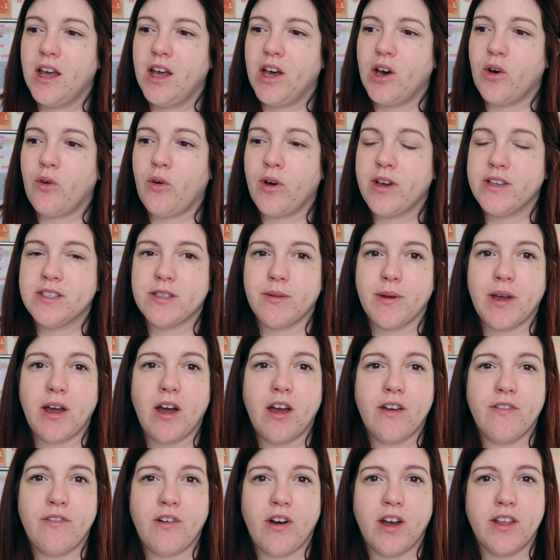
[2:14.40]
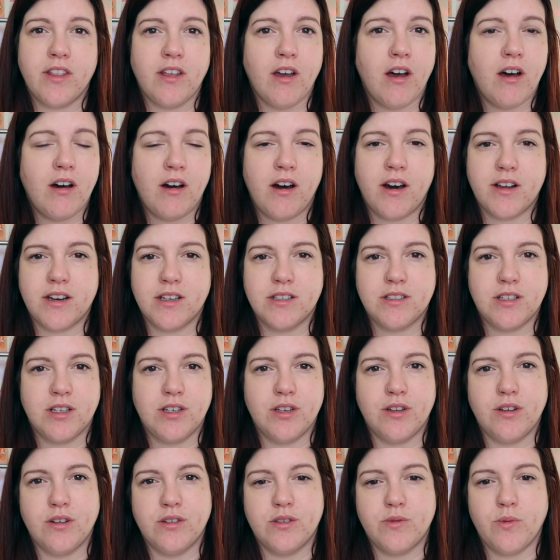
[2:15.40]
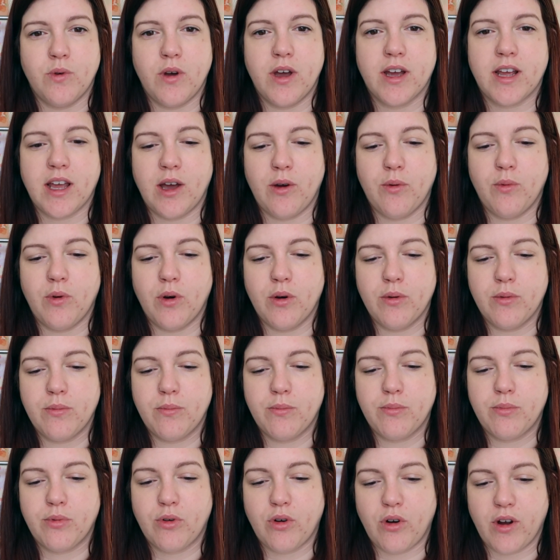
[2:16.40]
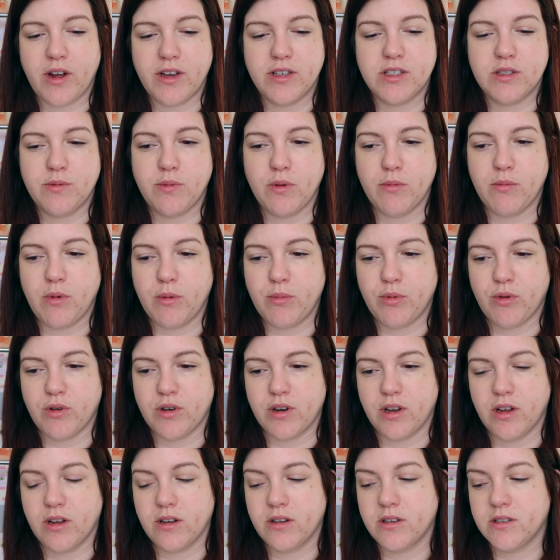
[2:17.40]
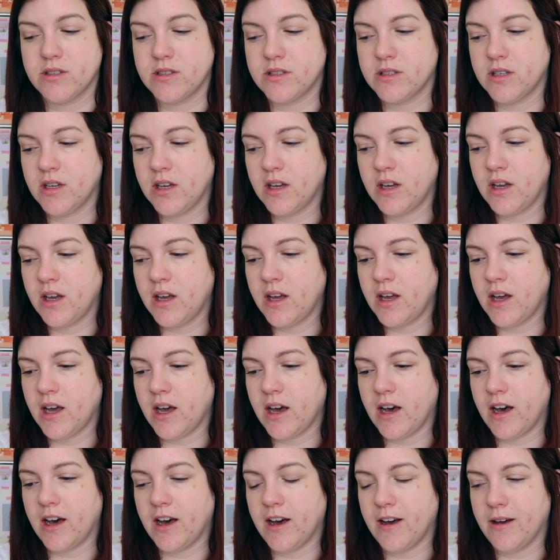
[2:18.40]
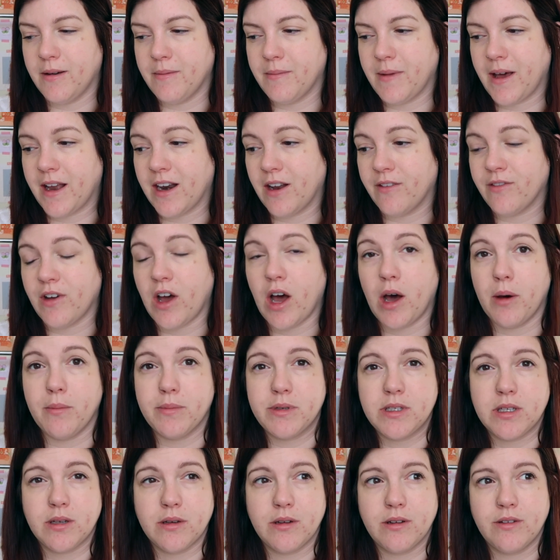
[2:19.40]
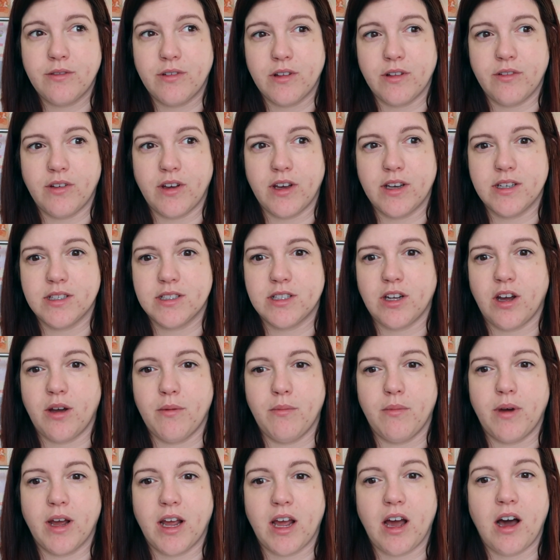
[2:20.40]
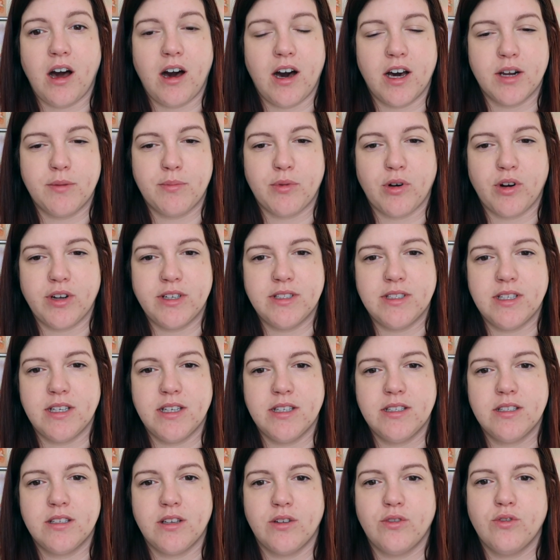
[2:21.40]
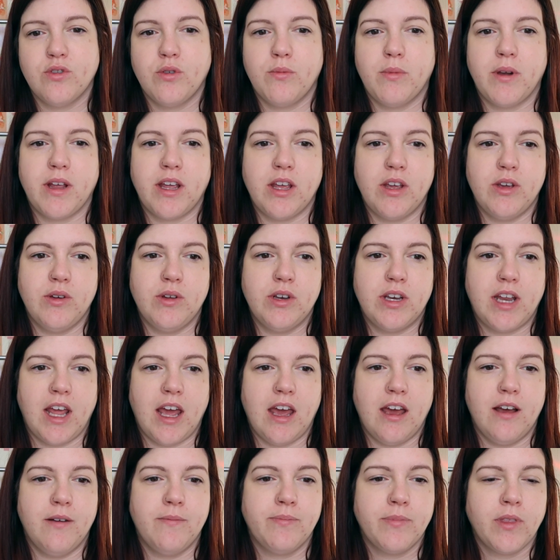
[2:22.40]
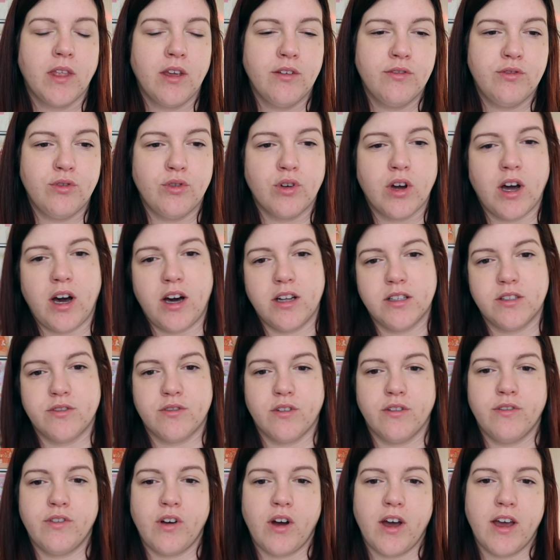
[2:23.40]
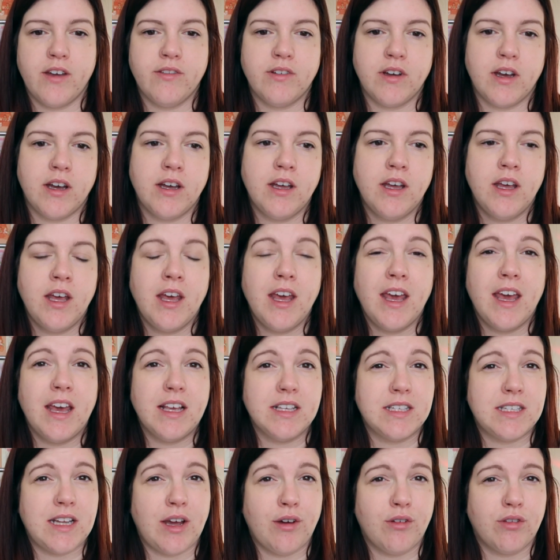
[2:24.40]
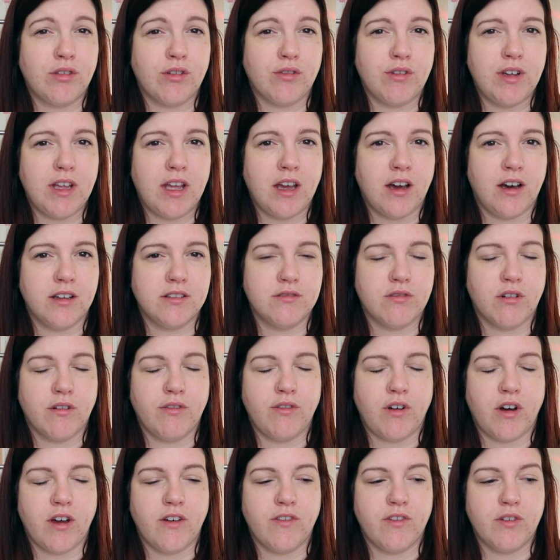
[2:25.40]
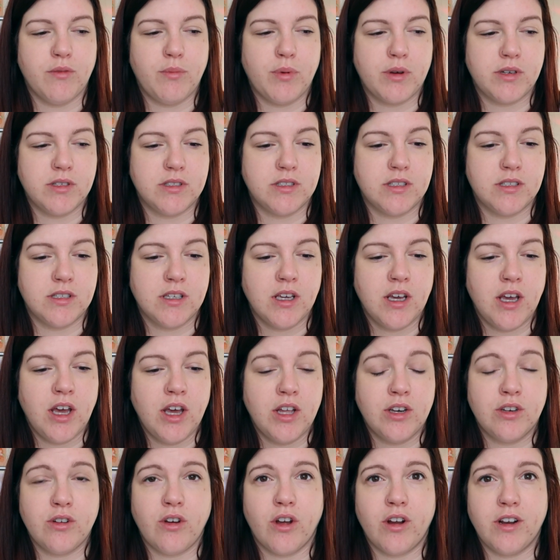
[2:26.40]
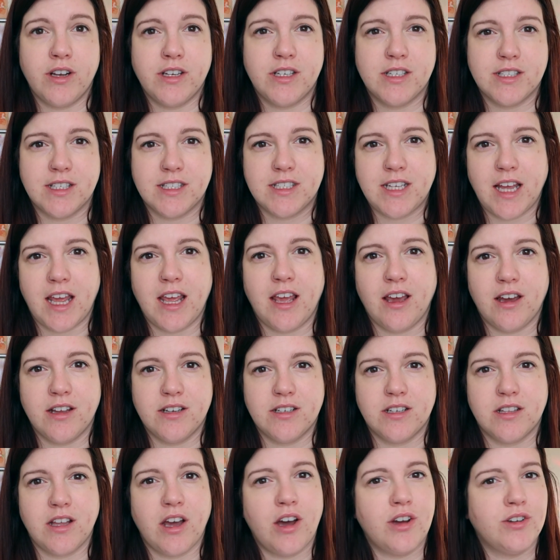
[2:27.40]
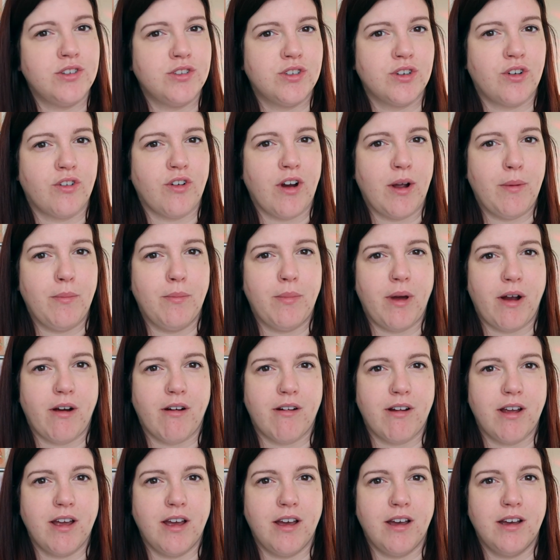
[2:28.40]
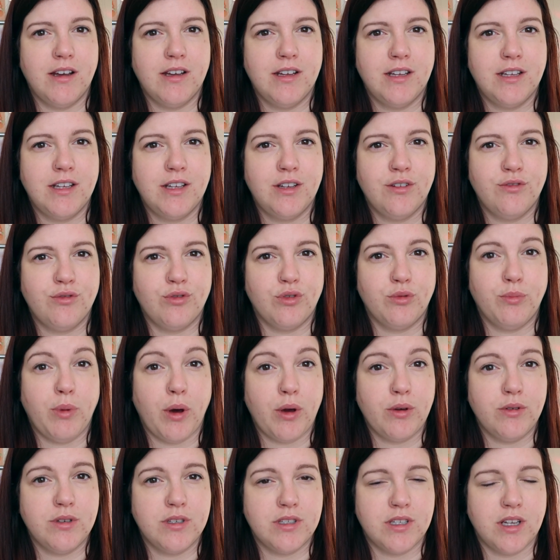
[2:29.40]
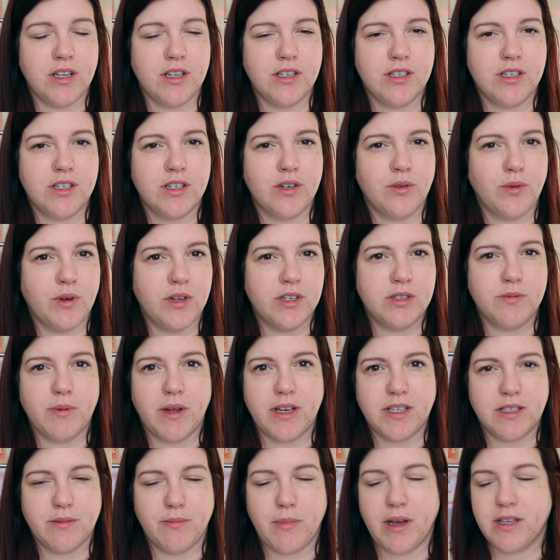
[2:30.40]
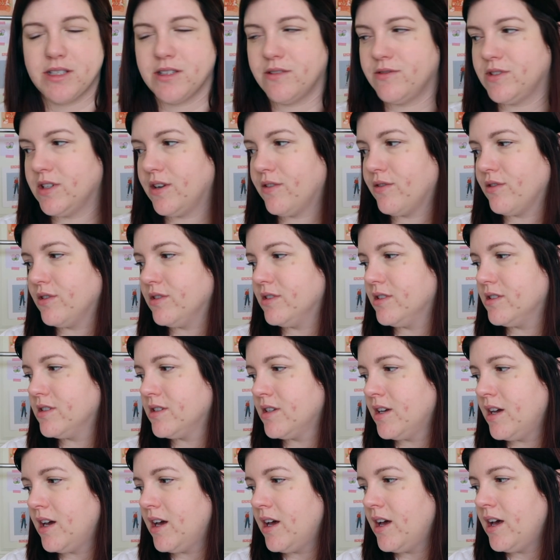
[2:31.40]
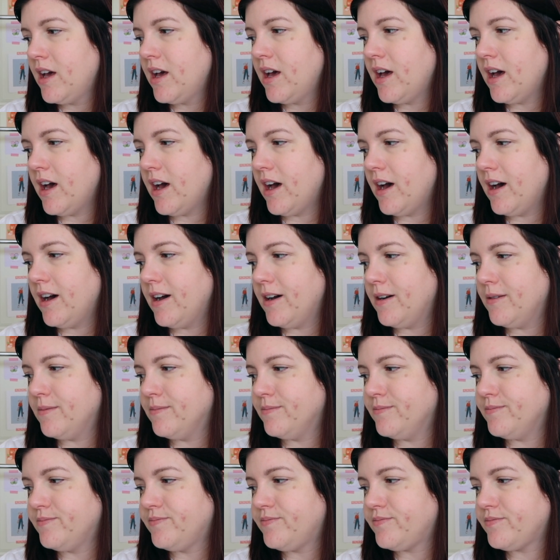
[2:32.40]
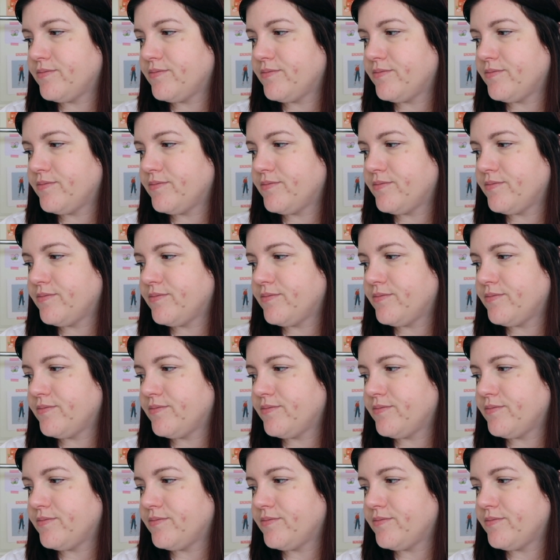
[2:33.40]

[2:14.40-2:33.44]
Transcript: always something I find the hardest to do, to work out what price to put my products. And I've upped for the first time my card prices. So normally you'd get 4 cards for £5. It's now 3 cards for £5, because not only does it take it under the 100-gram barrier for postage, which makes a massive difference, it'll